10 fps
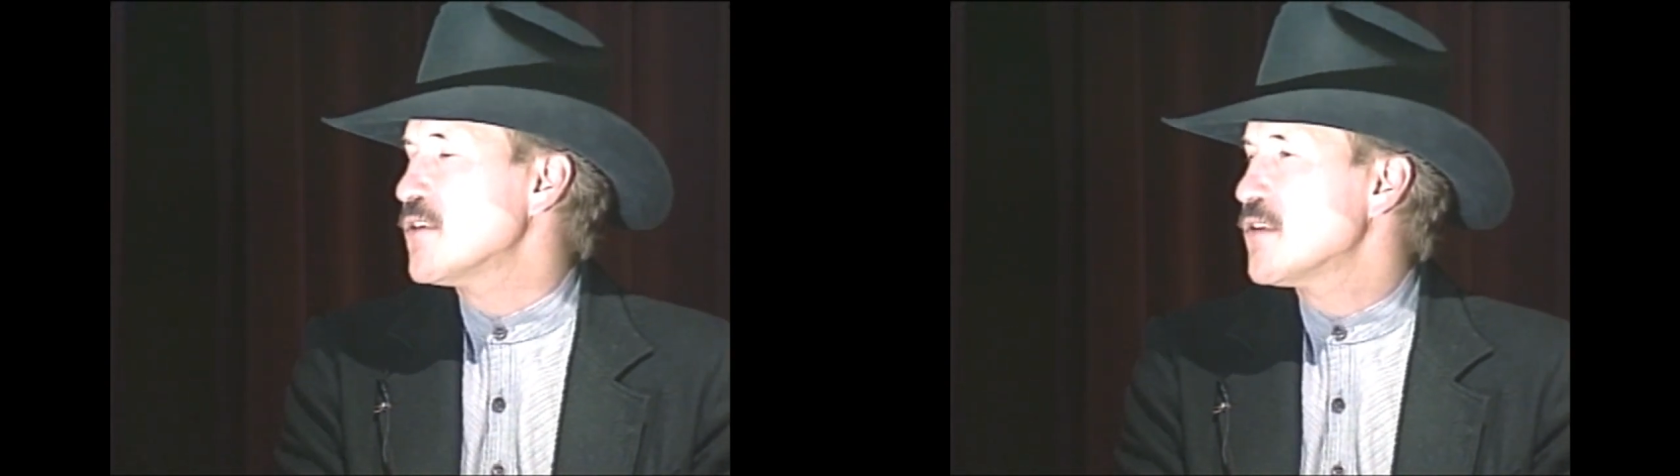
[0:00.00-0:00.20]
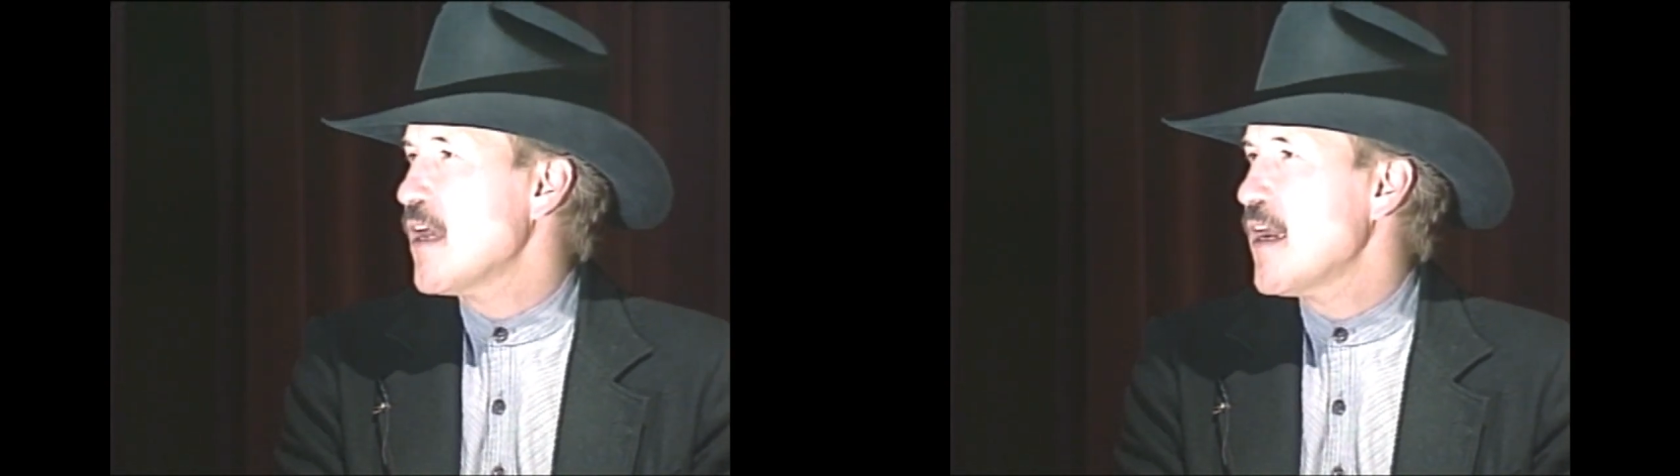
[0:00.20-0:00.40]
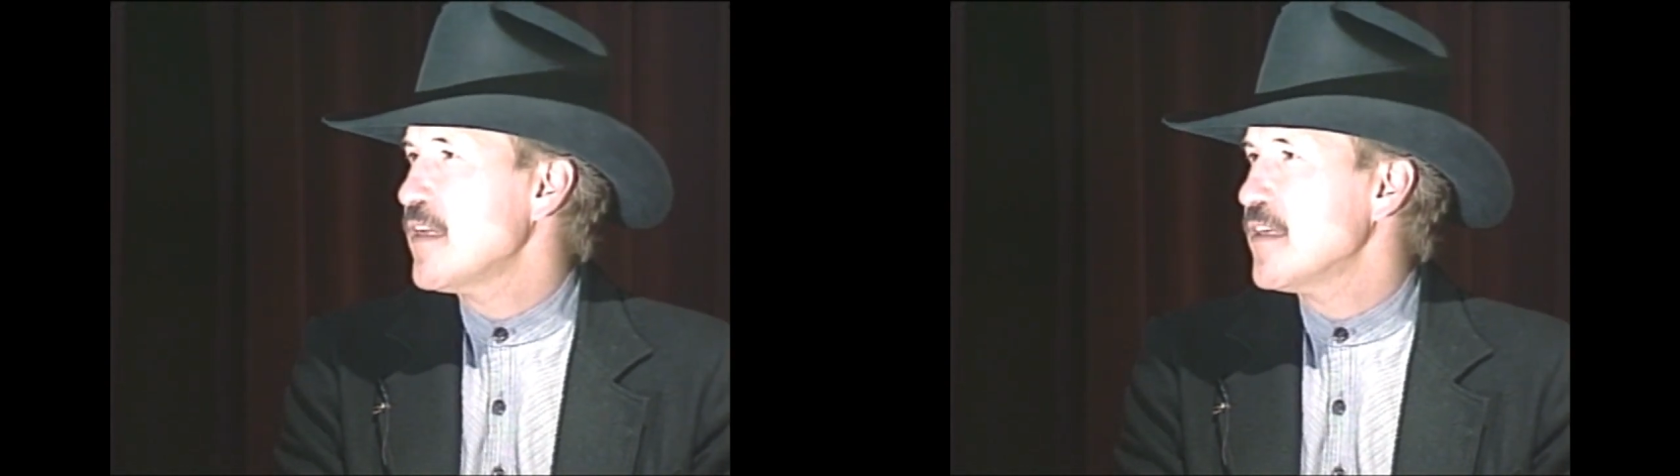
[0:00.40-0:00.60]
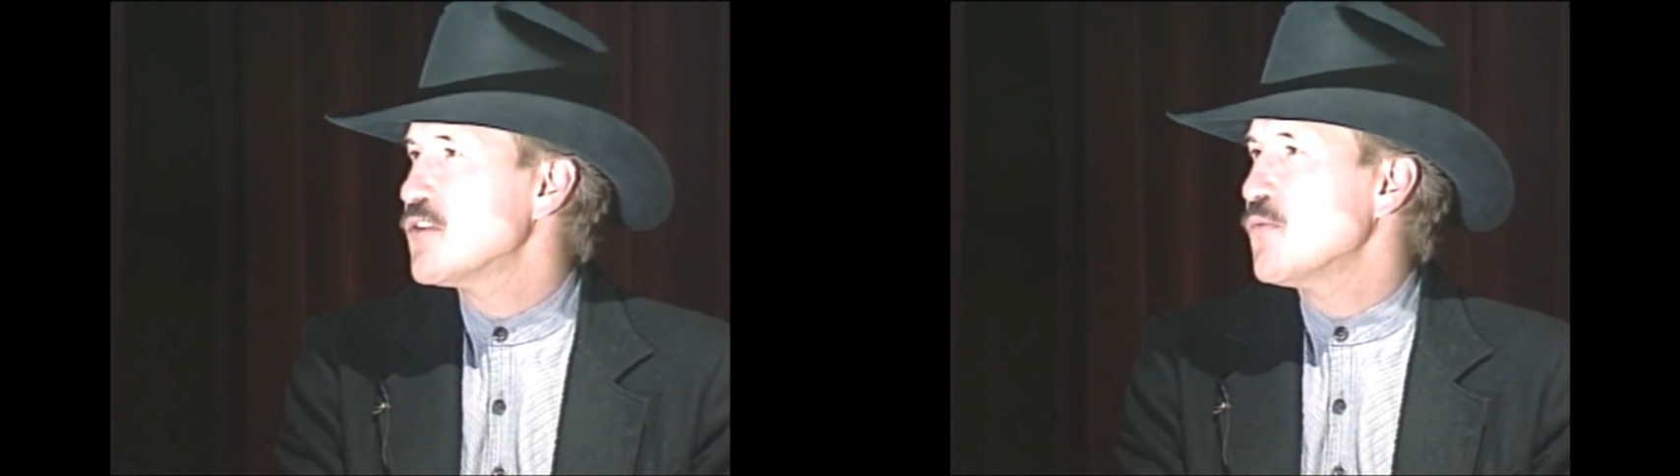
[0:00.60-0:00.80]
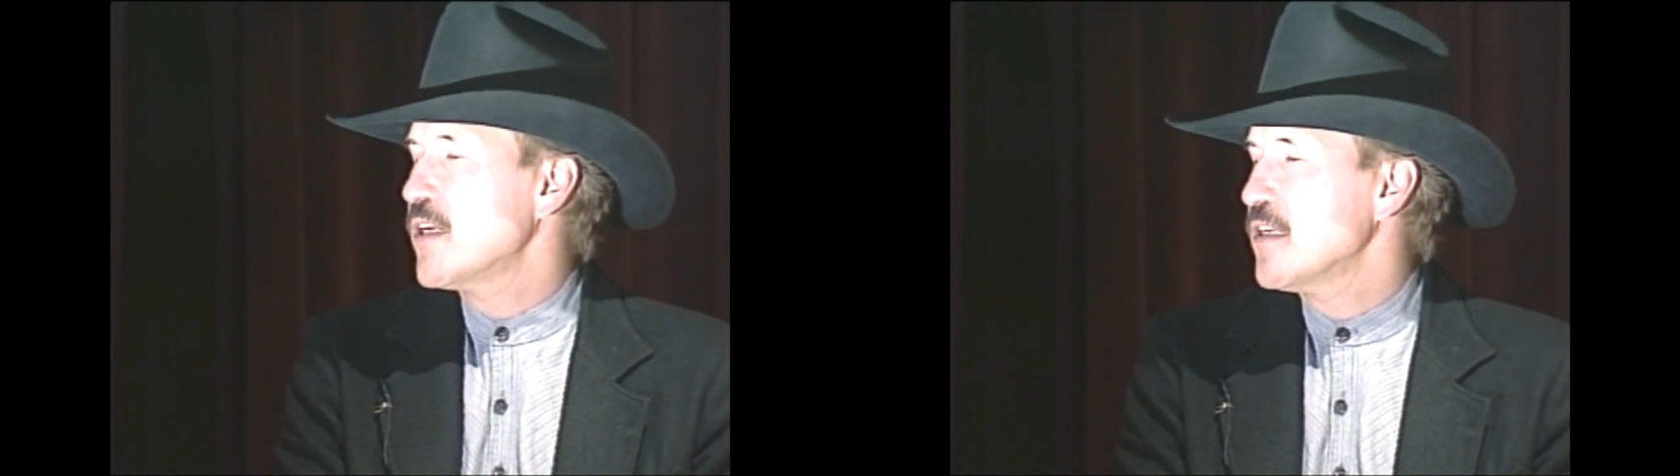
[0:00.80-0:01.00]
society
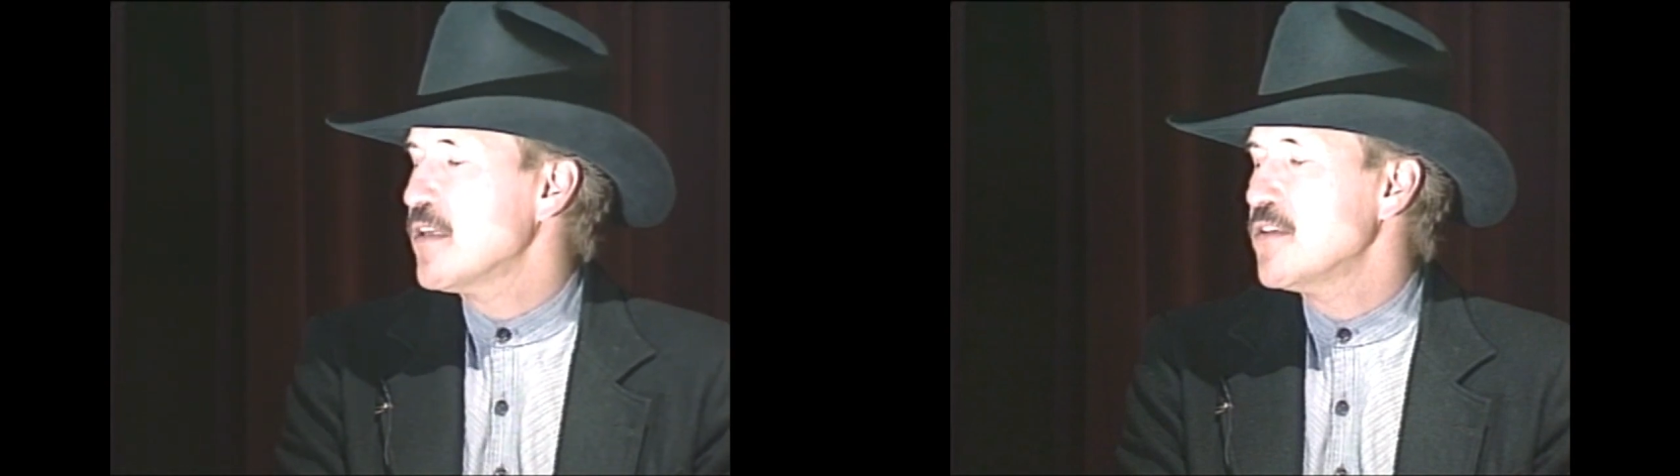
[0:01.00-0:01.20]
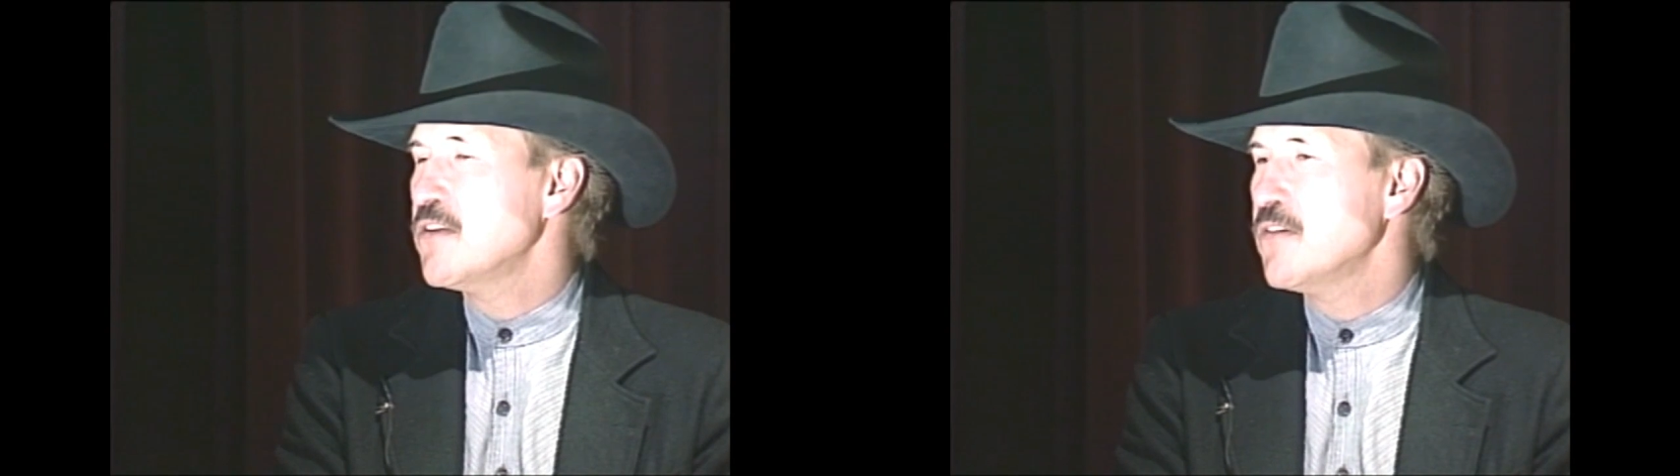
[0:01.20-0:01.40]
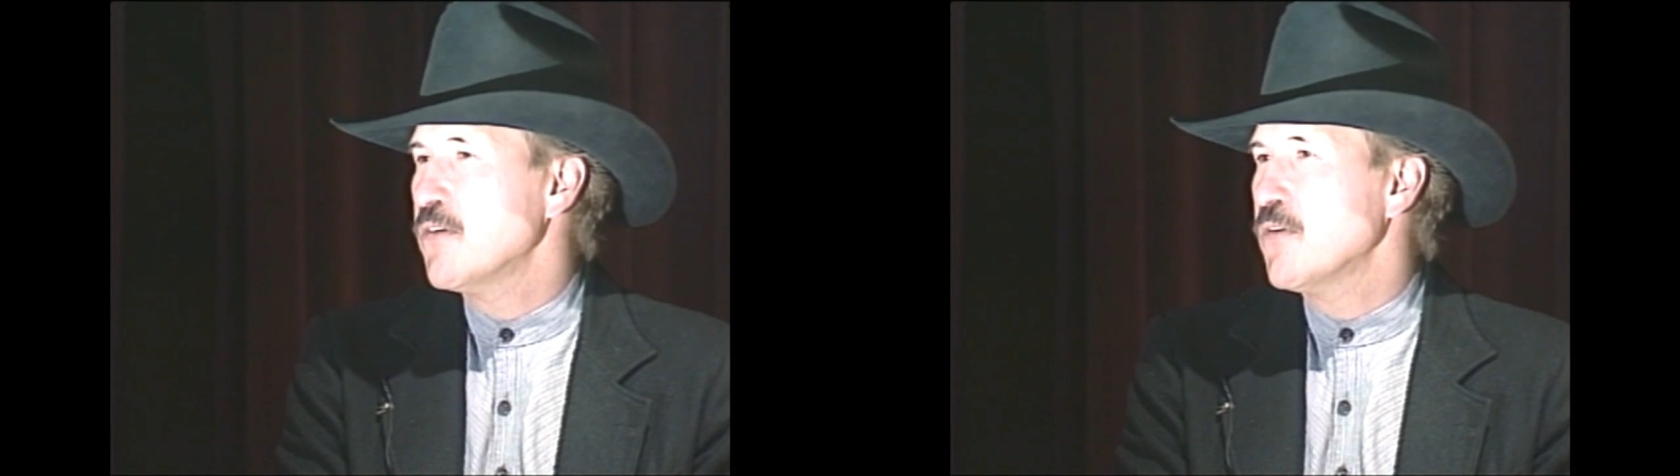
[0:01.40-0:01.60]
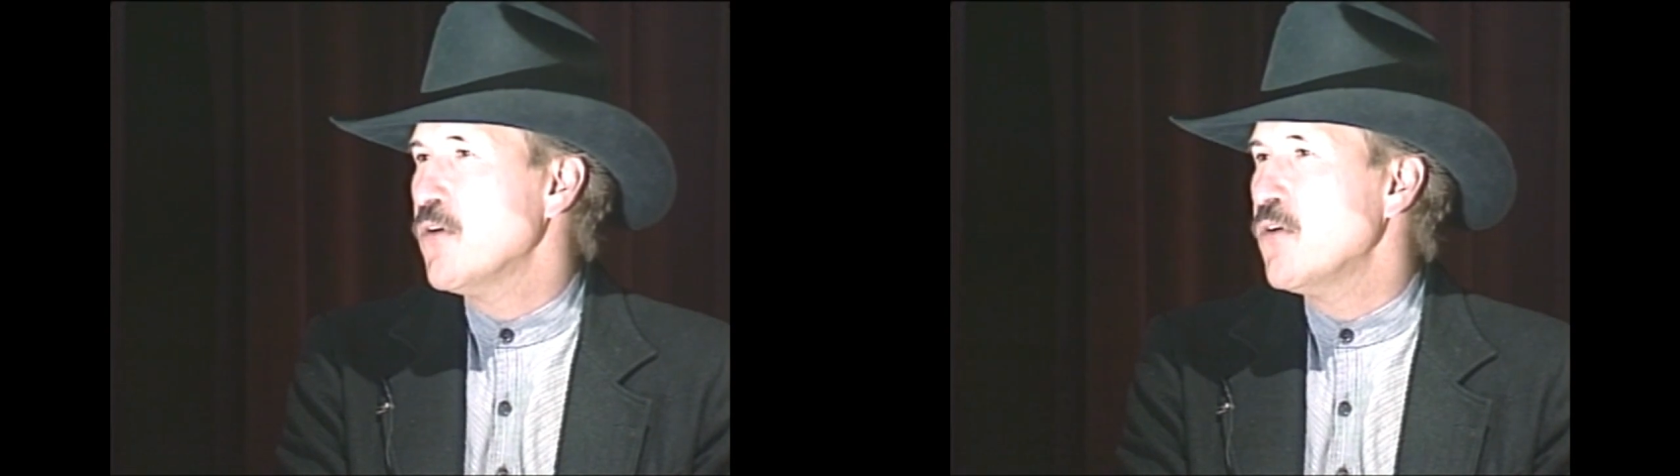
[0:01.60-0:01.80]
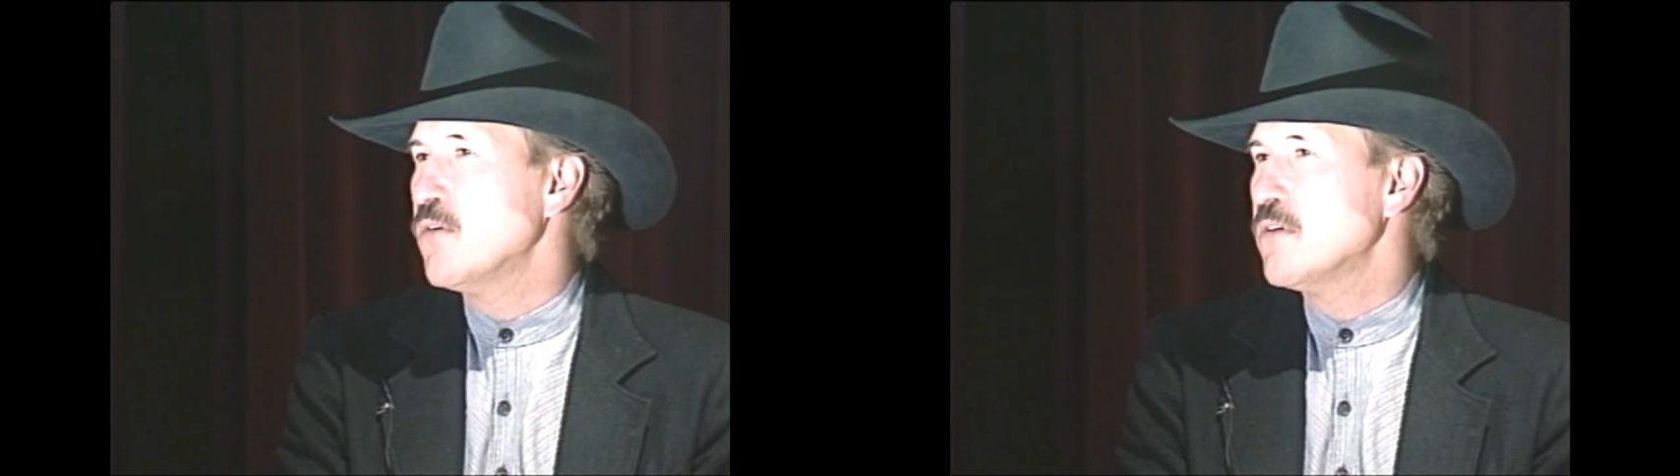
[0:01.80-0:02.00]
so we can continue to
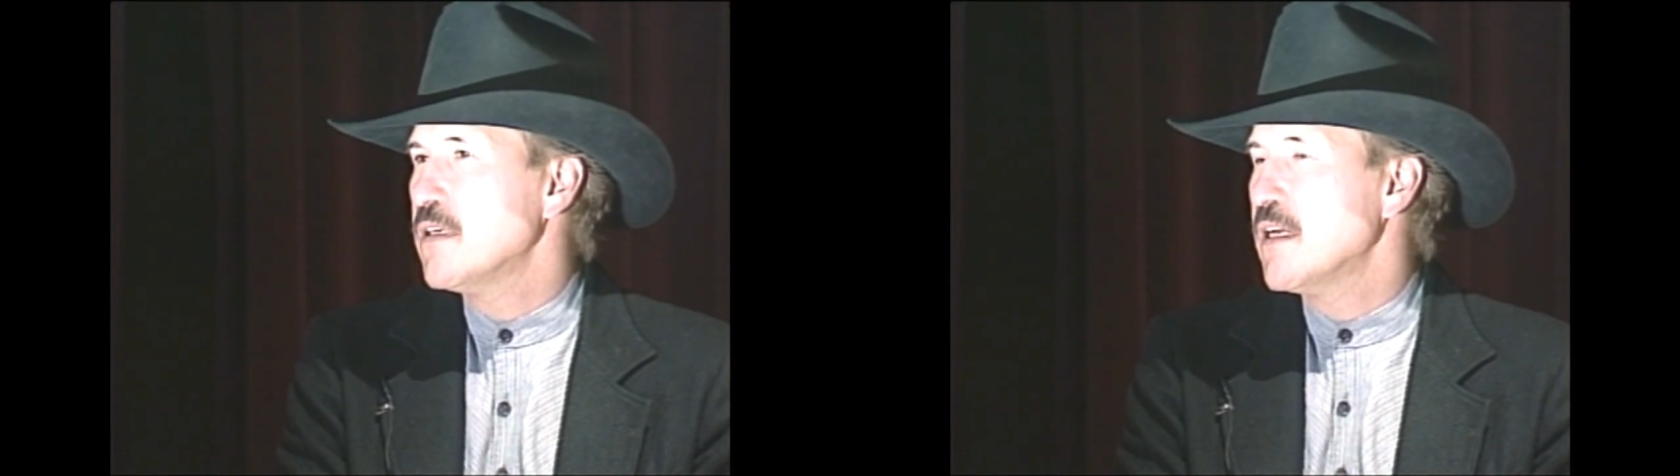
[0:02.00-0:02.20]
grow.